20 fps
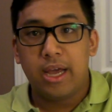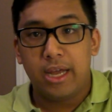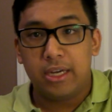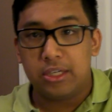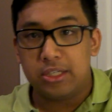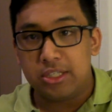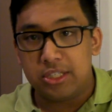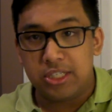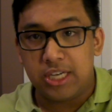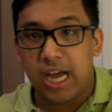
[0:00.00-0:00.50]
and
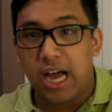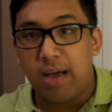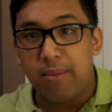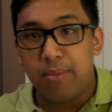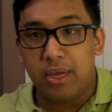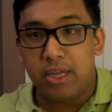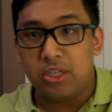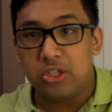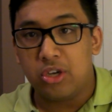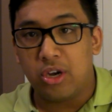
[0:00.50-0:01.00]
just jab
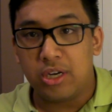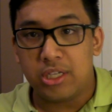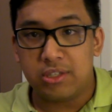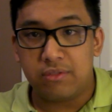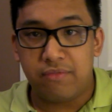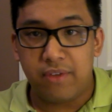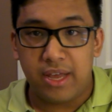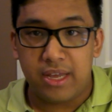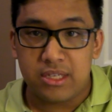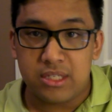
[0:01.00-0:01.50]
in Johnny's
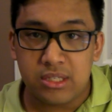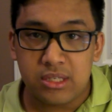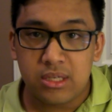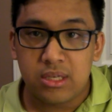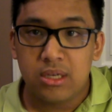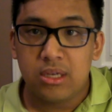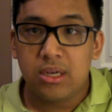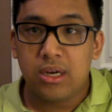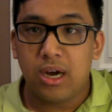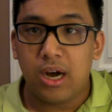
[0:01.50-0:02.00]
face,
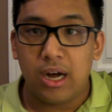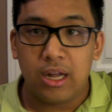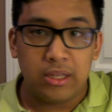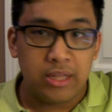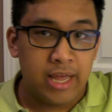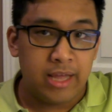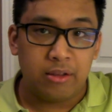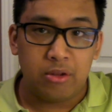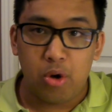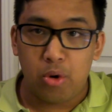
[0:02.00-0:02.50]
uh,
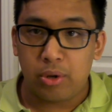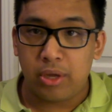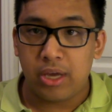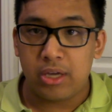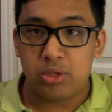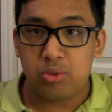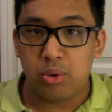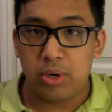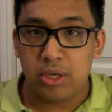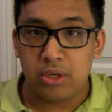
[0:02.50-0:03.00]
land low
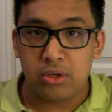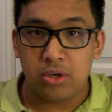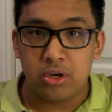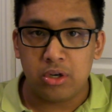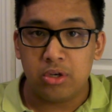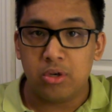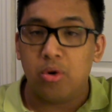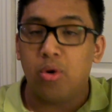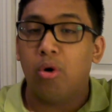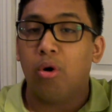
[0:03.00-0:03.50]
kicks when he
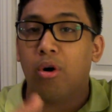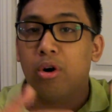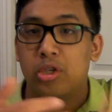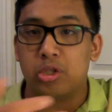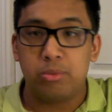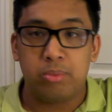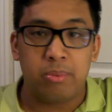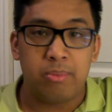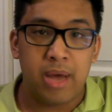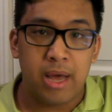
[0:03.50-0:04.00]
could, or
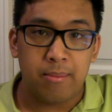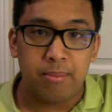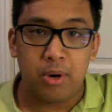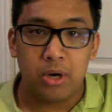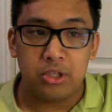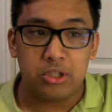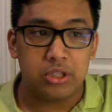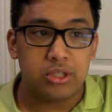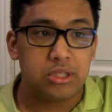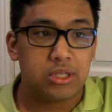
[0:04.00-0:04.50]
Superman
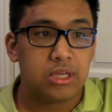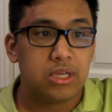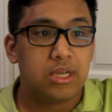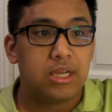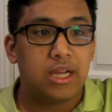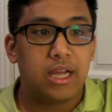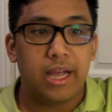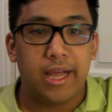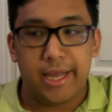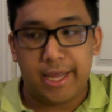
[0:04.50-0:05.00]
punches
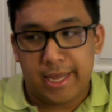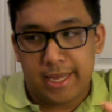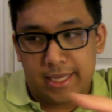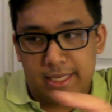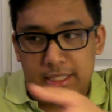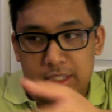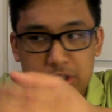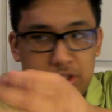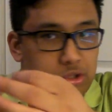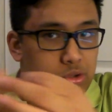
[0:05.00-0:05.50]

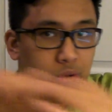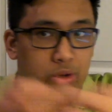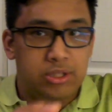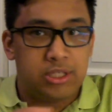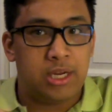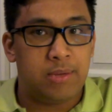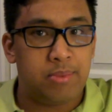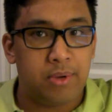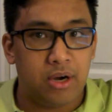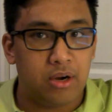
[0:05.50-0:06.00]
George
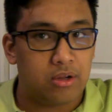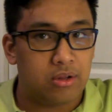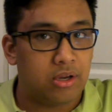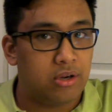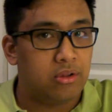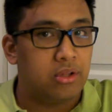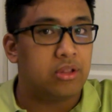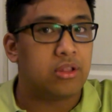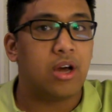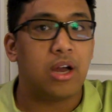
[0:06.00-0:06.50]
St. Pierre
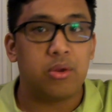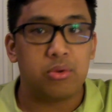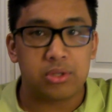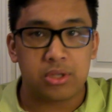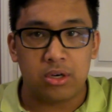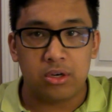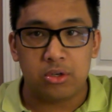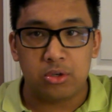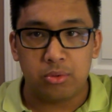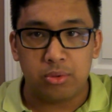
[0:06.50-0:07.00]
clearly thought he was
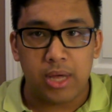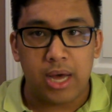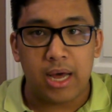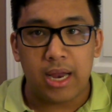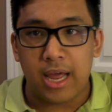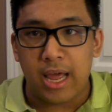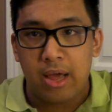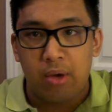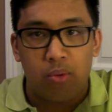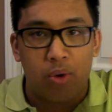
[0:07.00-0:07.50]
going to do that,
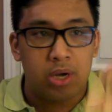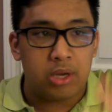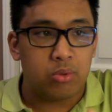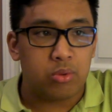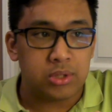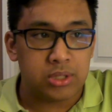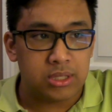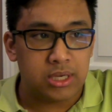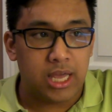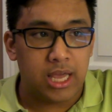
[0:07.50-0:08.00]
and when he
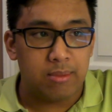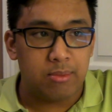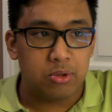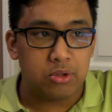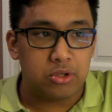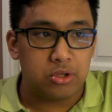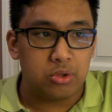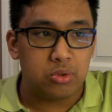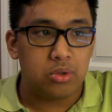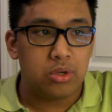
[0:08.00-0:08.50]
wasn't able
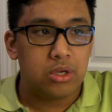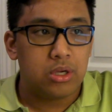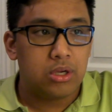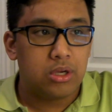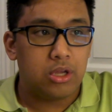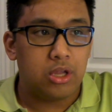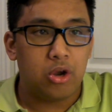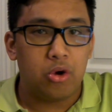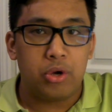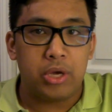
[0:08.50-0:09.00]
to,
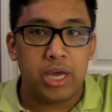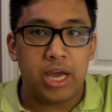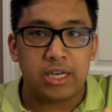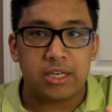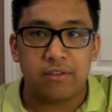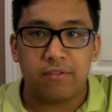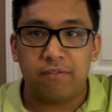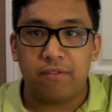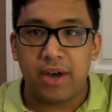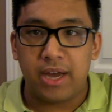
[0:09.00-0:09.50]
you know, he had
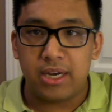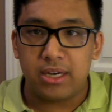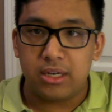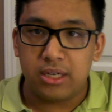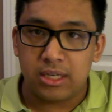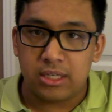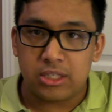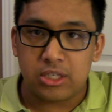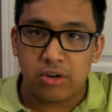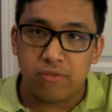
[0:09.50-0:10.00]
to fight
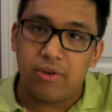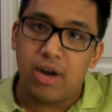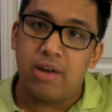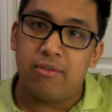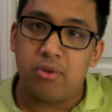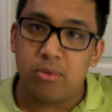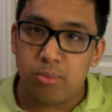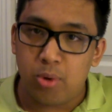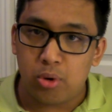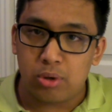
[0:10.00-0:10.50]
in
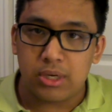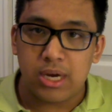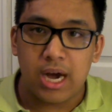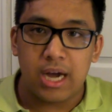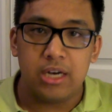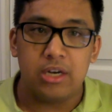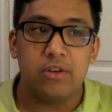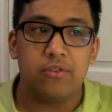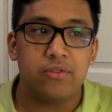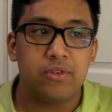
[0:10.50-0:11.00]
survival mode,
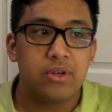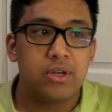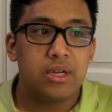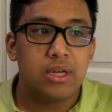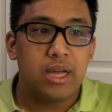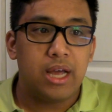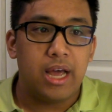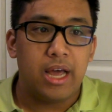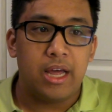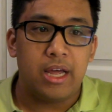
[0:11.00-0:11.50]
kind of.
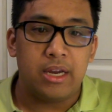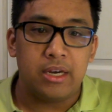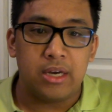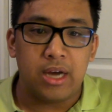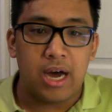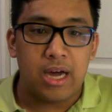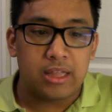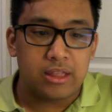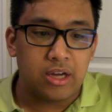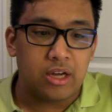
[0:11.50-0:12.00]
And
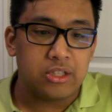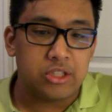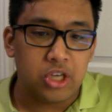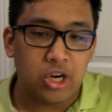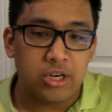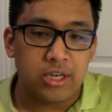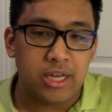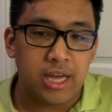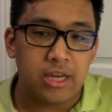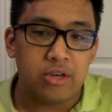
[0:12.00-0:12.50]
I thought
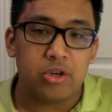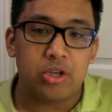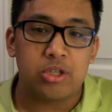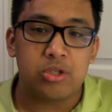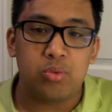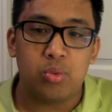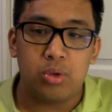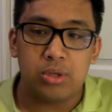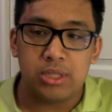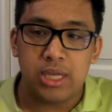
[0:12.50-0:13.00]
Johnny
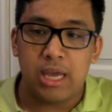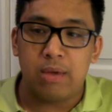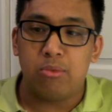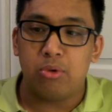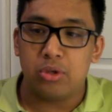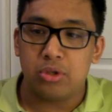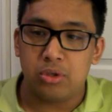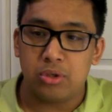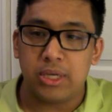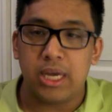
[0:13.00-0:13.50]
Hendricks was
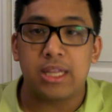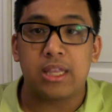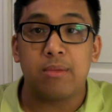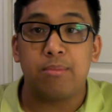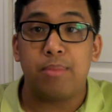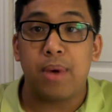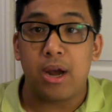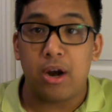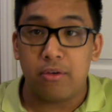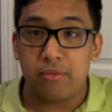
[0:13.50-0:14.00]
able to get the
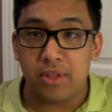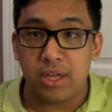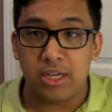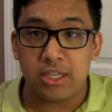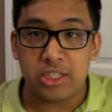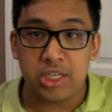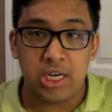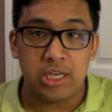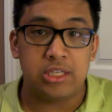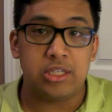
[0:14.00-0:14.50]
better of the
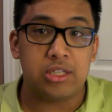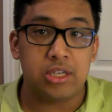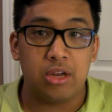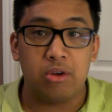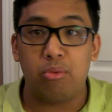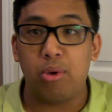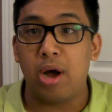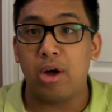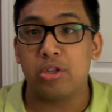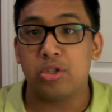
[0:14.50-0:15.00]
exchanges
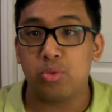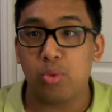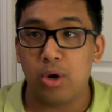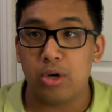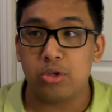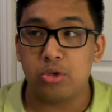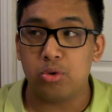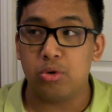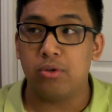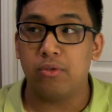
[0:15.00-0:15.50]
in rounds
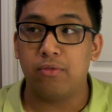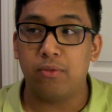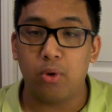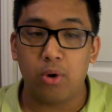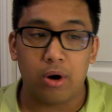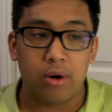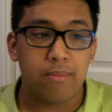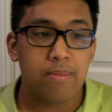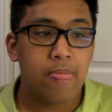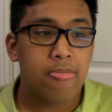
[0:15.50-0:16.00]
one, two, and
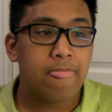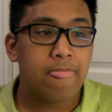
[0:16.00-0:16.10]
four.